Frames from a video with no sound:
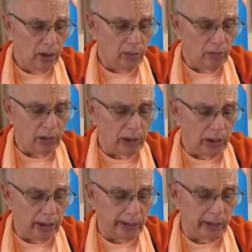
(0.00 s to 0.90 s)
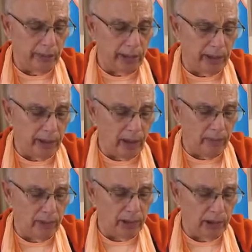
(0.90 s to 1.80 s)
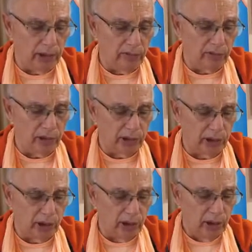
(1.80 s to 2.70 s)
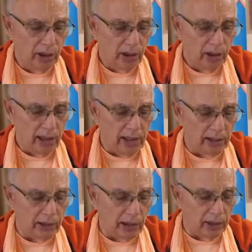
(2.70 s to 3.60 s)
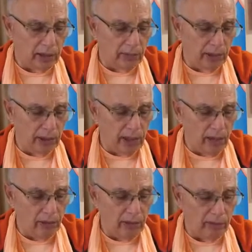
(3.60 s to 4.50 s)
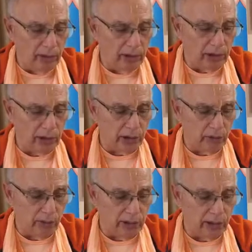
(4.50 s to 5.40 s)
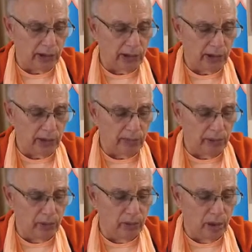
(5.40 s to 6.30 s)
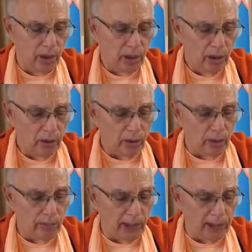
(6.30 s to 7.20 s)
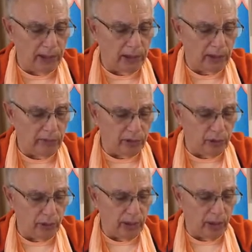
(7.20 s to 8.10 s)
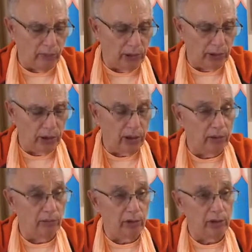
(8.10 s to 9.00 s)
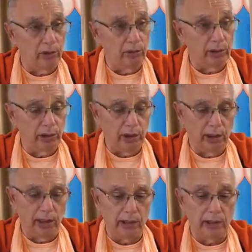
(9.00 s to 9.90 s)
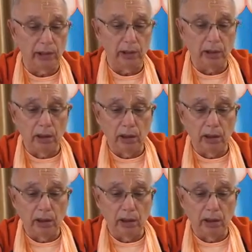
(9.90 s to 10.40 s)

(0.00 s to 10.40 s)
No one can estimate the opulence of Krishna. That is unlimited. However, just as one sees the moon through the branches of a tree, I wish to give a little indication.